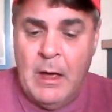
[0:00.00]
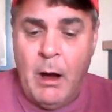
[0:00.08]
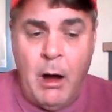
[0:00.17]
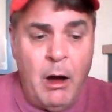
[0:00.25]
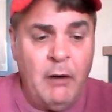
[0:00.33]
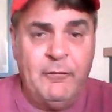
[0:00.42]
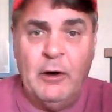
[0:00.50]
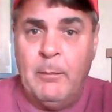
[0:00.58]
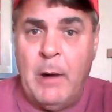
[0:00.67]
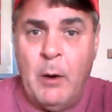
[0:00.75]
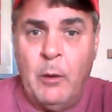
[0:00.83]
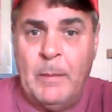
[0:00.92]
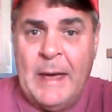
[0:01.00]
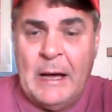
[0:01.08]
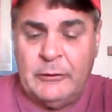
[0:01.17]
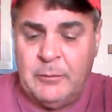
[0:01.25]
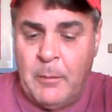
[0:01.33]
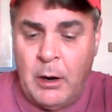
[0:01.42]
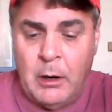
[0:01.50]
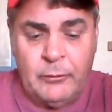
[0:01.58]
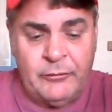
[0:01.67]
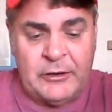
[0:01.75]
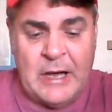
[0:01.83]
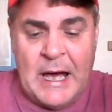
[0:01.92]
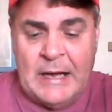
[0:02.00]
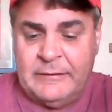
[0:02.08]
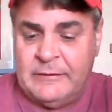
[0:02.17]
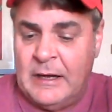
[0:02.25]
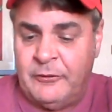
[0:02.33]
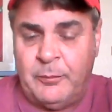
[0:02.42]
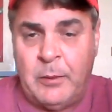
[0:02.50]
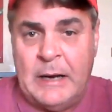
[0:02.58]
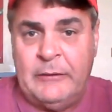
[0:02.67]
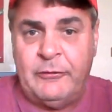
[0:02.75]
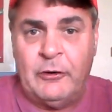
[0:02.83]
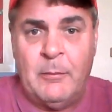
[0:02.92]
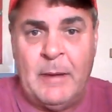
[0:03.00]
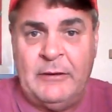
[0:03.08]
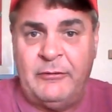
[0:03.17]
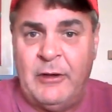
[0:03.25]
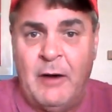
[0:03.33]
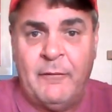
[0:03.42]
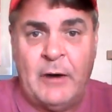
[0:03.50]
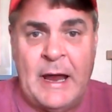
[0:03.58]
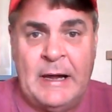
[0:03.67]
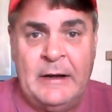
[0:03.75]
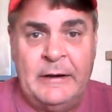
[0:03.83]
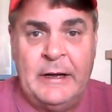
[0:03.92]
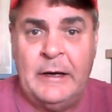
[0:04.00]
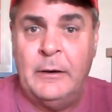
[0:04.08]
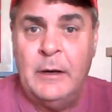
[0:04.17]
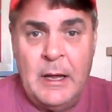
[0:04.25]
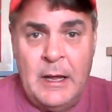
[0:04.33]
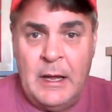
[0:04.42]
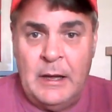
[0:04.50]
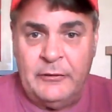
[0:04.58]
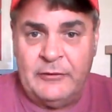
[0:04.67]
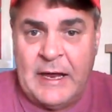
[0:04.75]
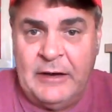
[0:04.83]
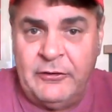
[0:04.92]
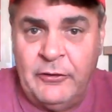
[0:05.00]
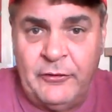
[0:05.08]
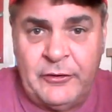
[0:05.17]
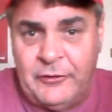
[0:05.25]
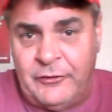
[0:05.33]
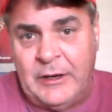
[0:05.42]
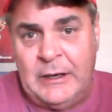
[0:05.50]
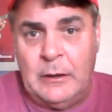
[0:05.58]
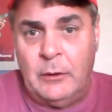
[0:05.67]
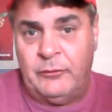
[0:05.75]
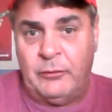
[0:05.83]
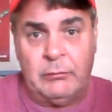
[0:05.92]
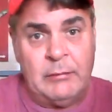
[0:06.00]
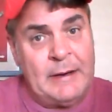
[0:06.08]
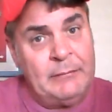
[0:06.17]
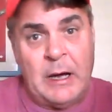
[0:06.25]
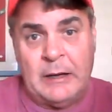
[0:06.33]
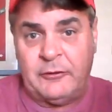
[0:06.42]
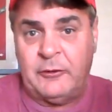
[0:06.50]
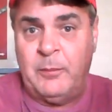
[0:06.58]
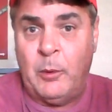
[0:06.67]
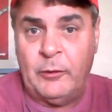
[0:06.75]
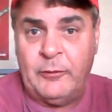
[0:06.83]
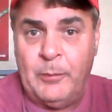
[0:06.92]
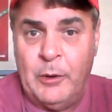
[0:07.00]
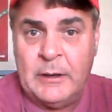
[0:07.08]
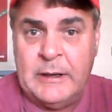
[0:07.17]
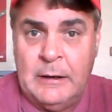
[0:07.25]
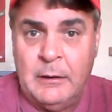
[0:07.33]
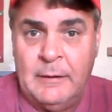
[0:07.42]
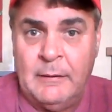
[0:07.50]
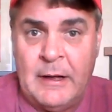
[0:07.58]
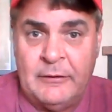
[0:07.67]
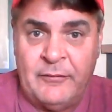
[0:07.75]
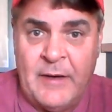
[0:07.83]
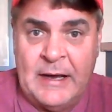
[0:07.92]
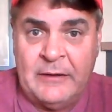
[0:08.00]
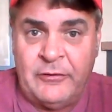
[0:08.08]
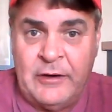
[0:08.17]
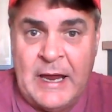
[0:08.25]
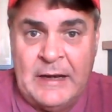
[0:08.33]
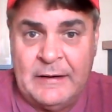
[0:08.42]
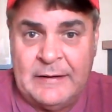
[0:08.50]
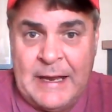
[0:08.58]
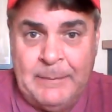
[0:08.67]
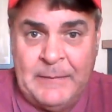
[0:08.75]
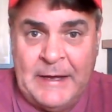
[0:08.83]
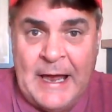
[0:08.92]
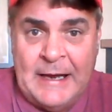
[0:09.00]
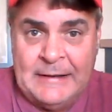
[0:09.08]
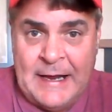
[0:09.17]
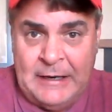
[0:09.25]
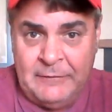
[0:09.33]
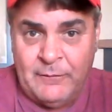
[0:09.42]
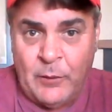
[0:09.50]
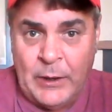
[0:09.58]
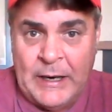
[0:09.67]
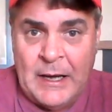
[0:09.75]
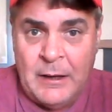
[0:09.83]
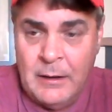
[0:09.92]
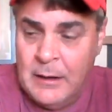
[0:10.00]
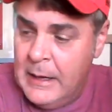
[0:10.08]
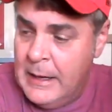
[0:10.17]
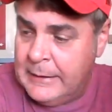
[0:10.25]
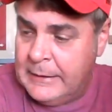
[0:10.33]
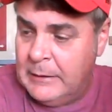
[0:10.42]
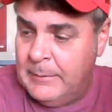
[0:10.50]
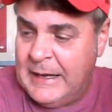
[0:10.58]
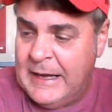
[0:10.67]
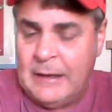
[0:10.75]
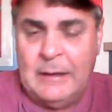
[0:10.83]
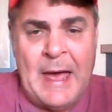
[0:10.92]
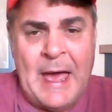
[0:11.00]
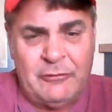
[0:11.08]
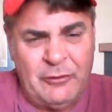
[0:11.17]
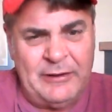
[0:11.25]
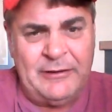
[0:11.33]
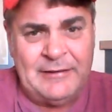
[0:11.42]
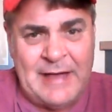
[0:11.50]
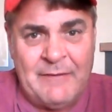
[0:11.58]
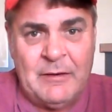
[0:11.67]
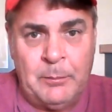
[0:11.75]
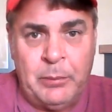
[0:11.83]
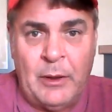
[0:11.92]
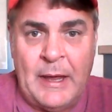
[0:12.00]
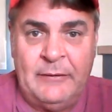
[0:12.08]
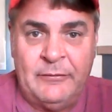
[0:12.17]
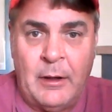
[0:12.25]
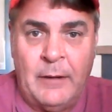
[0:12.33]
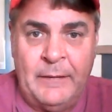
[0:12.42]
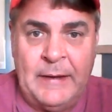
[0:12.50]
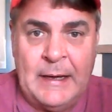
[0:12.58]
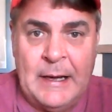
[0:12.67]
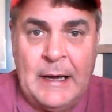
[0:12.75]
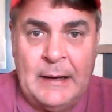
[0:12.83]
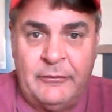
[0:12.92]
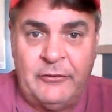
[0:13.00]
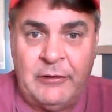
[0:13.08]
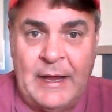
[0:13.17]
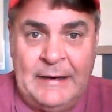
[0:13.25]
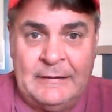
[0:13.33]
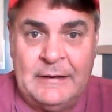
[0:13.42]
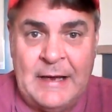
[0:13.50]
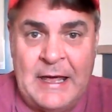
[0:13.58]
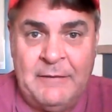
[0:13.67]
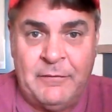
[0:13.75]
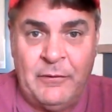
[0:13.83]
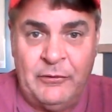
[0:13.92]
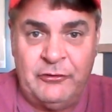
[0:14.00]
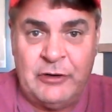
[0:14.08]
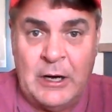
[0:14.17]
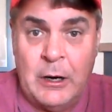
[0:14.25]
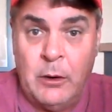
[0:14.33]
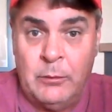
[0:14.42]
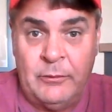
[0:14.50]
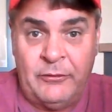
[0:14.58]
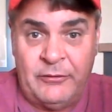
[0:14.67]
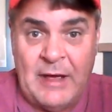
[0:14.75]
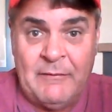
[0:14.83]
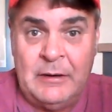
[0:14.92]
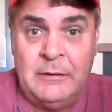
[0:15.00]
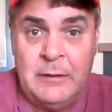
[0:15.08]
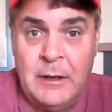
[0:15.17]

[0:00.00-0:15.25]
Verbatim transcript: All football will be out tomorrow. Scott uh, Spreitzer and myself are headed to Stations Casinos Red Rock Sportsbook here in Las Vegas today to tape the 8 and 8 for you. Going to be uh, actually seven plays on the uh, slate today for the show, and seven